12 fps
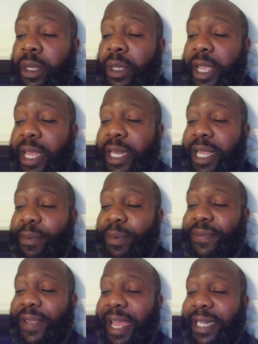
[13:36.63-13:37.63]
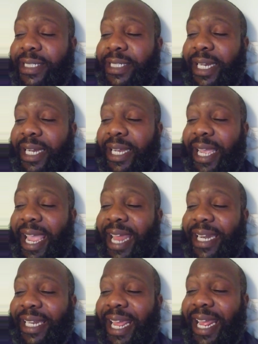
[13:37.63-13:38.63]
And then we've got
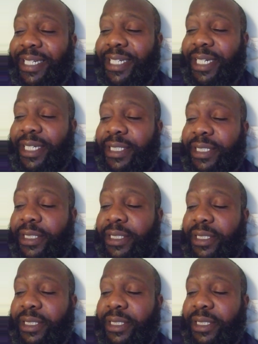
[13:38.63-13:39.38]
Atlanta